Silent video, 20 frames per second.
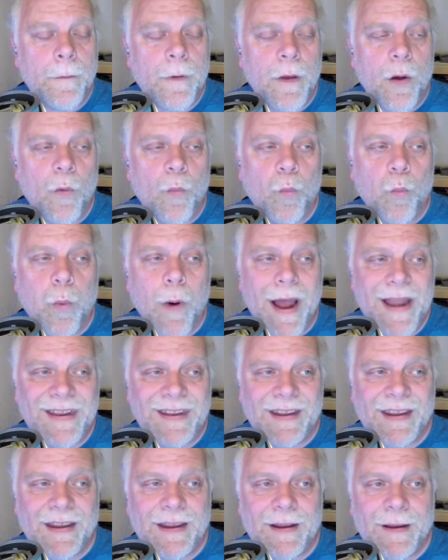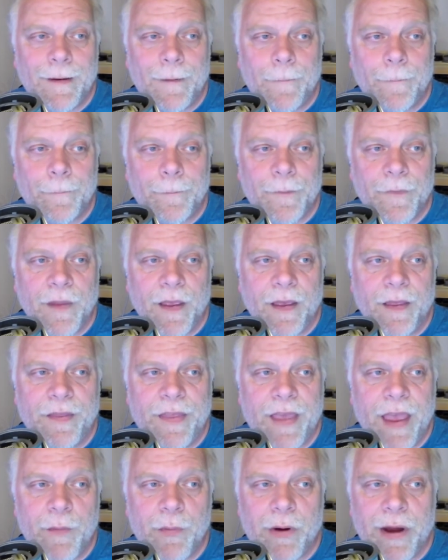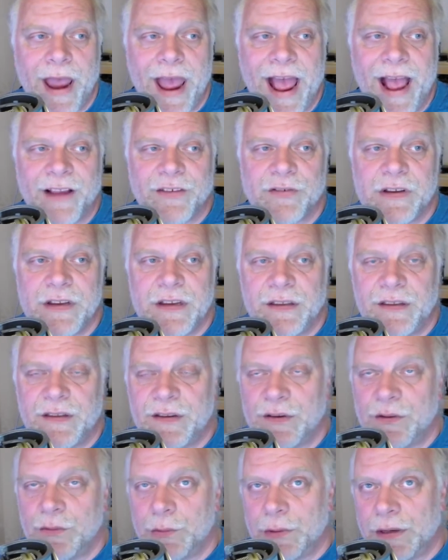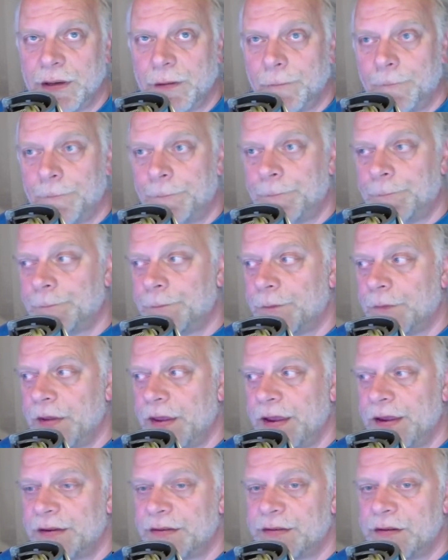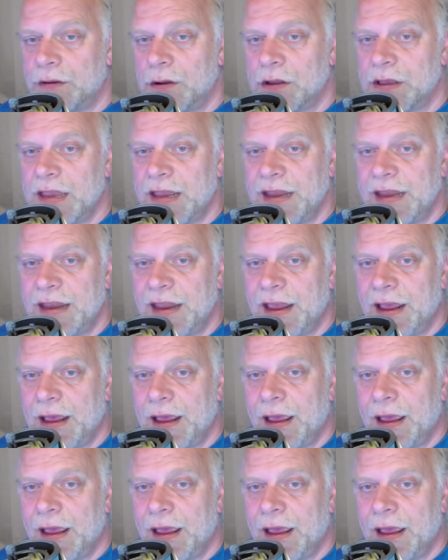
What they were actually doing is looking